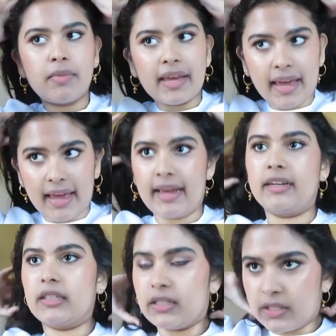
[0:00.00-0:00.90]
my
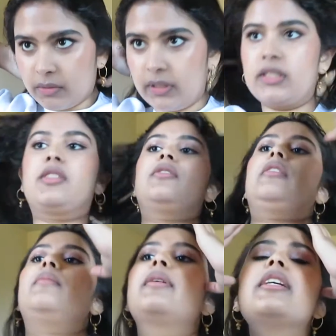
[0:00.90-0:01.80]
hair. So I'll
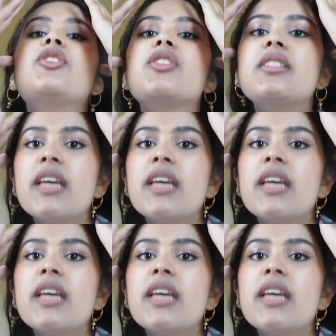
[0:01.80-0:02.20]
start by just